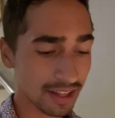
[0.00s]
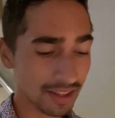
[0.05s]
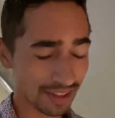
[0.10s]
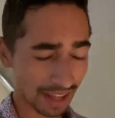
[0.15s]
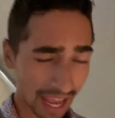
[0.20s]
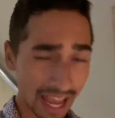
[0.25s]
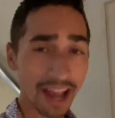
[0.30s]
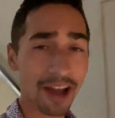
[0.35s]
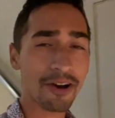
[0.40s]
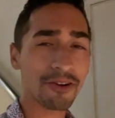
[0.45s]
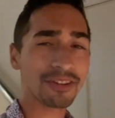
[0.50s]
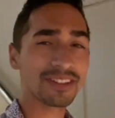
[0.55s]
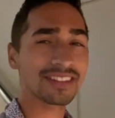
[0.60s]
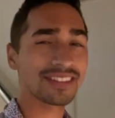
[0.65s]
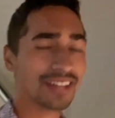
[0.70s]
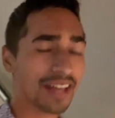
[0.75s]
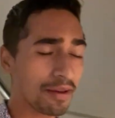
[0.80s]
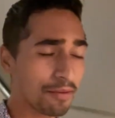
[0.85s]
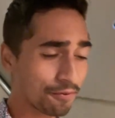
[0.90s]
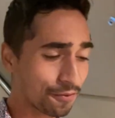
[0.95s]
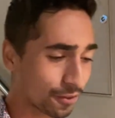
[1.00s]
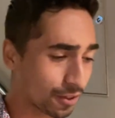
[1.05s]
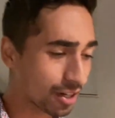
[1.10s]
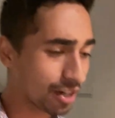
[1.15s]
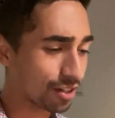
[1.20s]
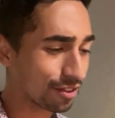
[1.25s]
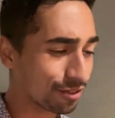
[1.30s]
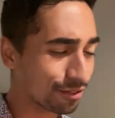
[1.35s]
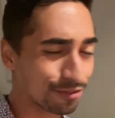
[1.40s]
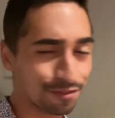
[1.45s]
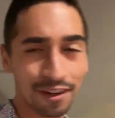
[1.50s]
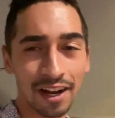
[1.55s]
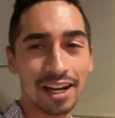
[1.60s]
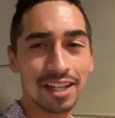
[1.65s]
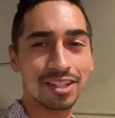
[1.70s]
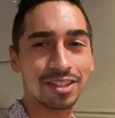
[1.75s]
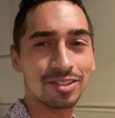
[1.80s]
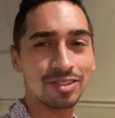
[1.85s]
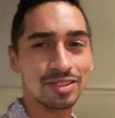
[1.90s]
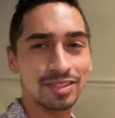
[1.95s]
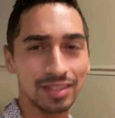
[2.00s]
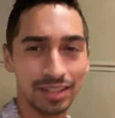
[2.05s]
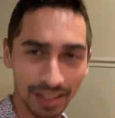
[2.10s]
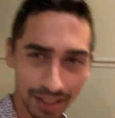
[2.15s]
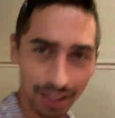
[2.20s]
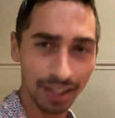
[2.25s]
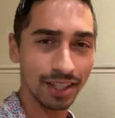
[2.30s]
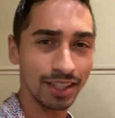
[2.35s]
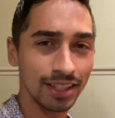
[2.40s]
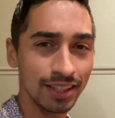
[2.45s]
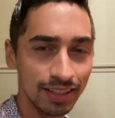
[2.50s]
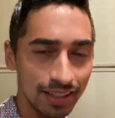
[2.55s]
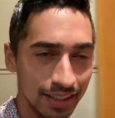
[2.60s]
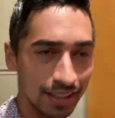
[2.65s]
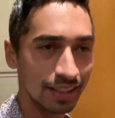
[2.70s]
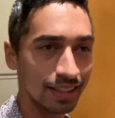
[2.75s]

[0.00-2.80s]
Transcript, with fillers: Now it's time for our final dinner.